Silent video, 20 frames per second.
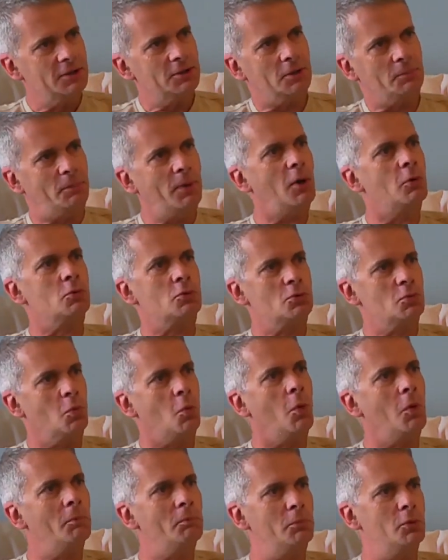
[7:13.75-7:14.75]
the
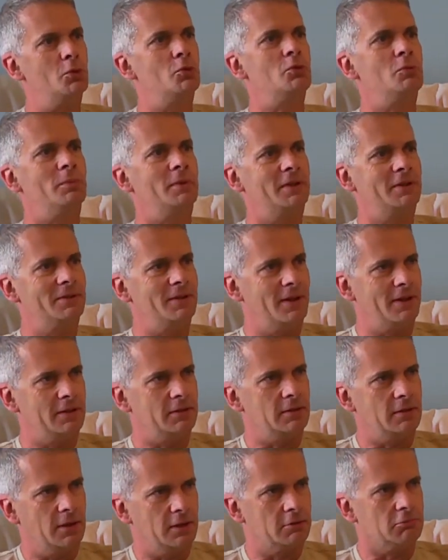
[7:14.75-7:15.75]
post-war boom had, had,
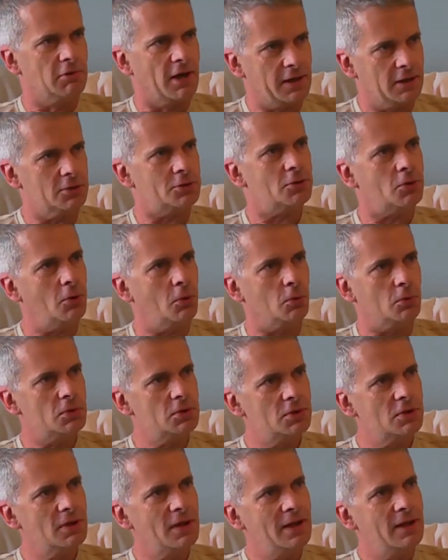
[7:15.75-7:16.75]
had run its
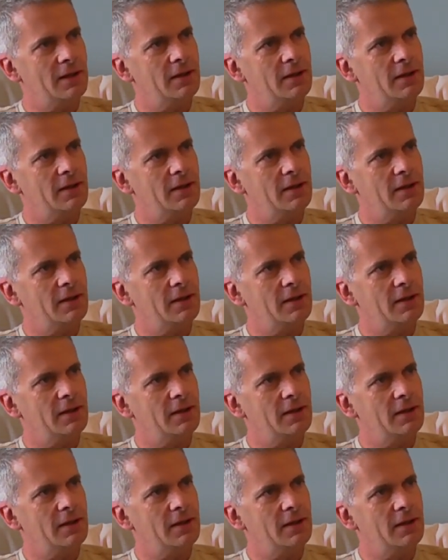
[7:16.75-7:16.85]
course.